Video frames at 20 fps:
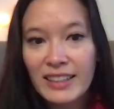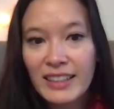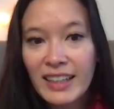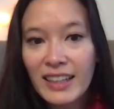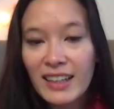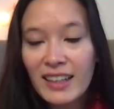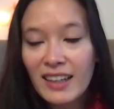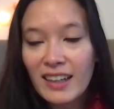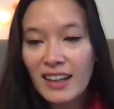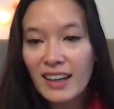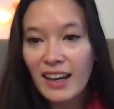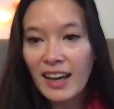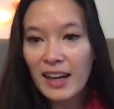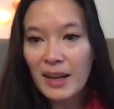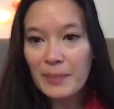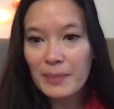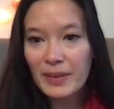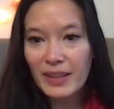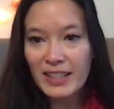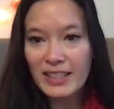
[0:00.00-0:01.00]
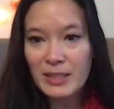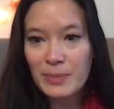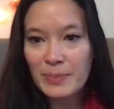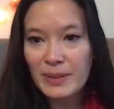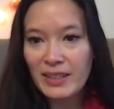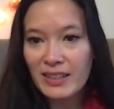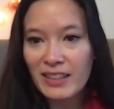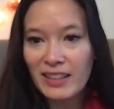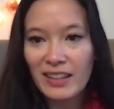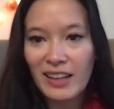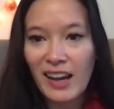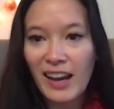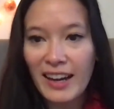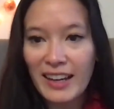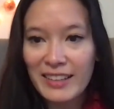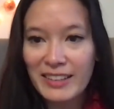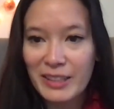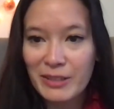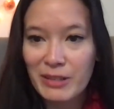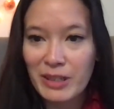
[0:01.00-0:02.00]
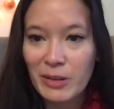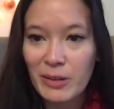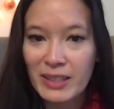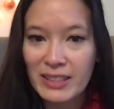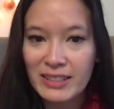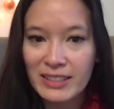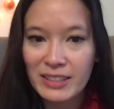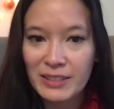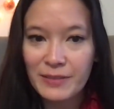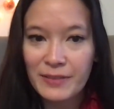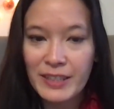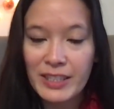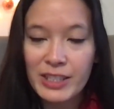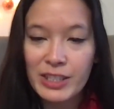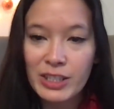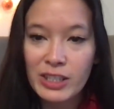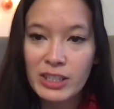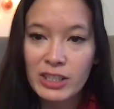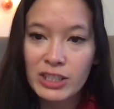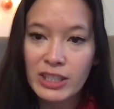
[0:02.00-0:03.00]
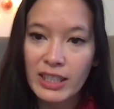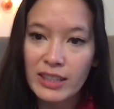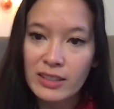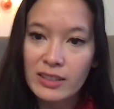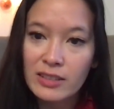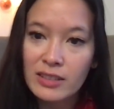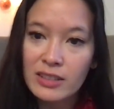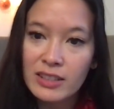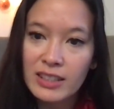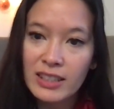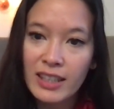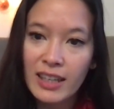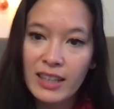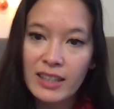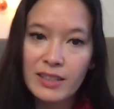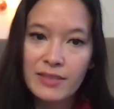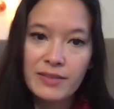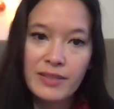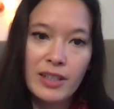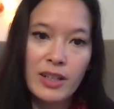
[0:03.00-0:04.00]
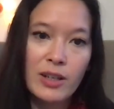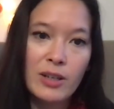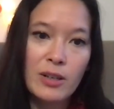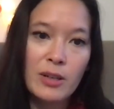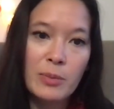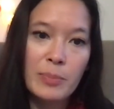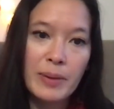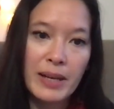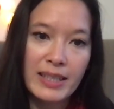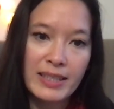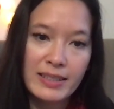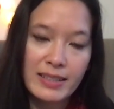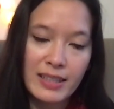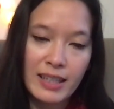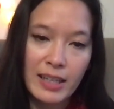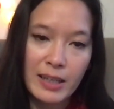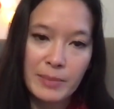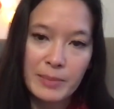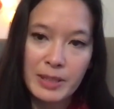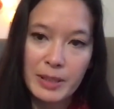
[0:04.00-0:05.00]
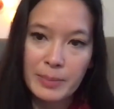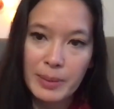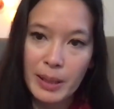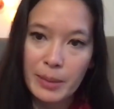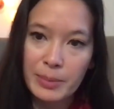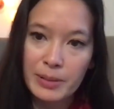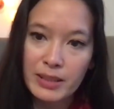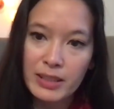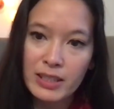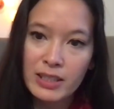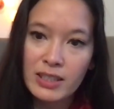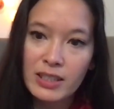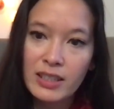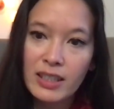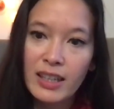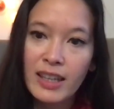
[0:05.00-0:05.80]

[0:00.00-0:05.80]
Yeah, it's been a highly requested feature in general to kind of know best time to publish.